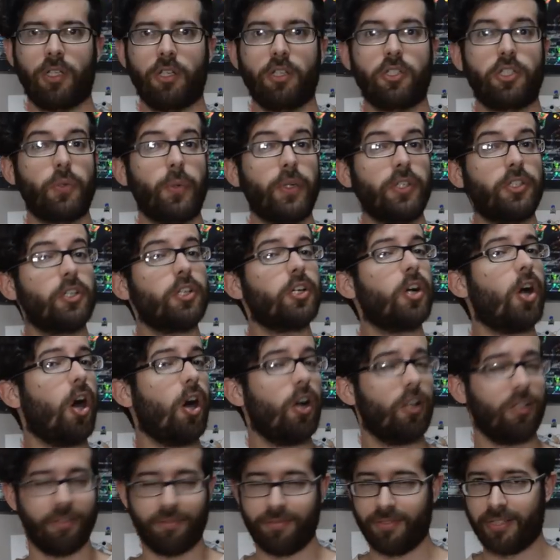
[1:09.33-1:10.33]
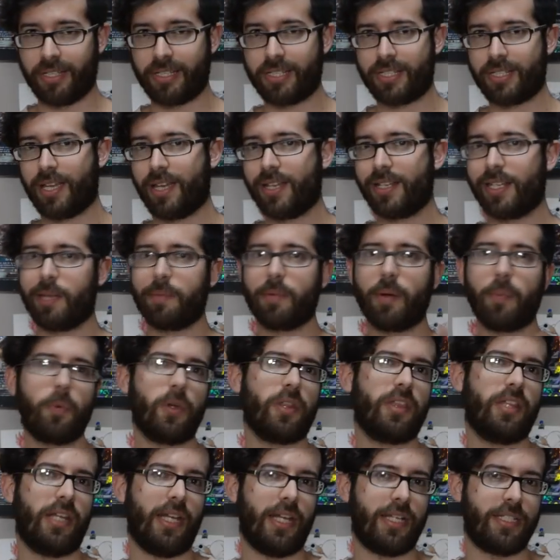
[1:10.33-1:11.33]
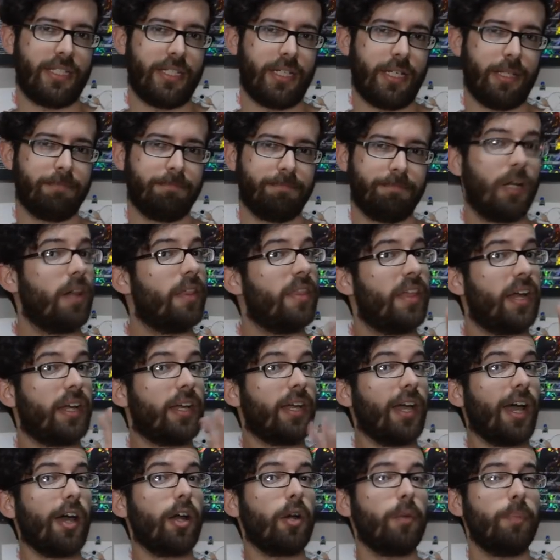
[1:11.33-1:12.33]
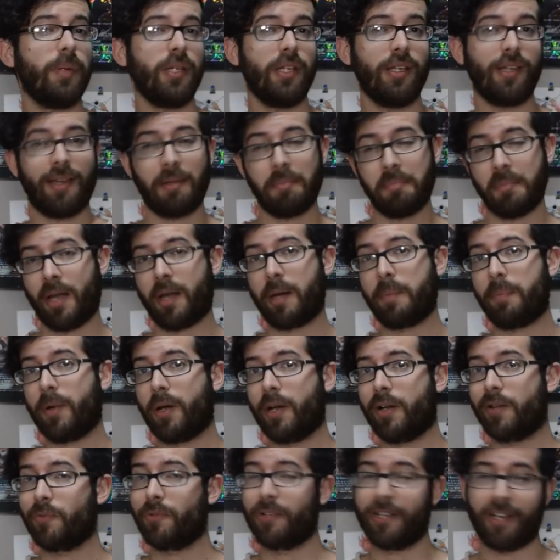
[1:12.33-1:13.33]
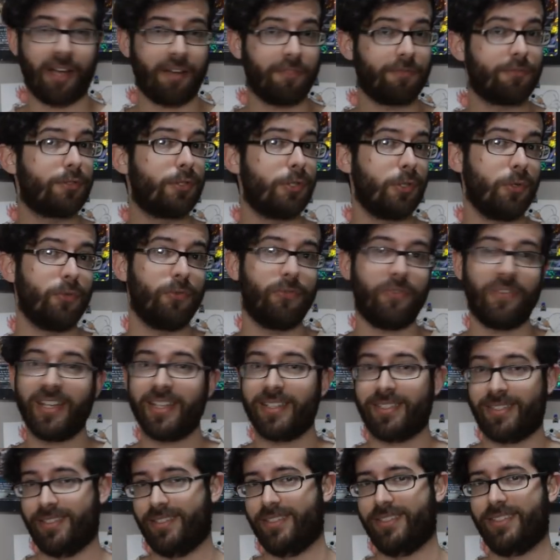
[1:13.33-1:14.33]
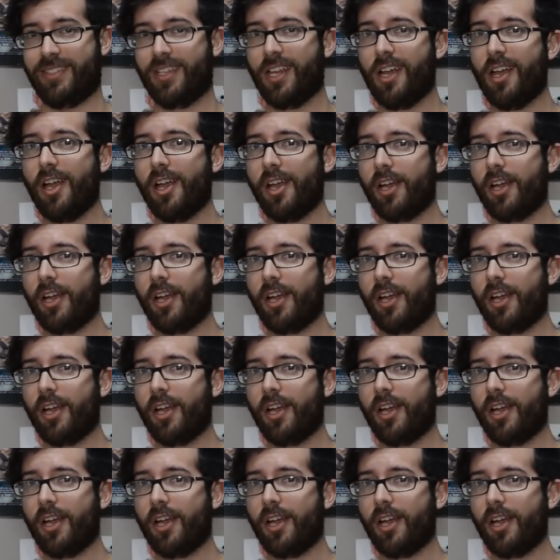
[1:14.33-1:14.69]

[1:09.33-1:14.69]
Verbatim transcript: So we took all of this and came up with an idea that Caterpie and Metapod would have two faces.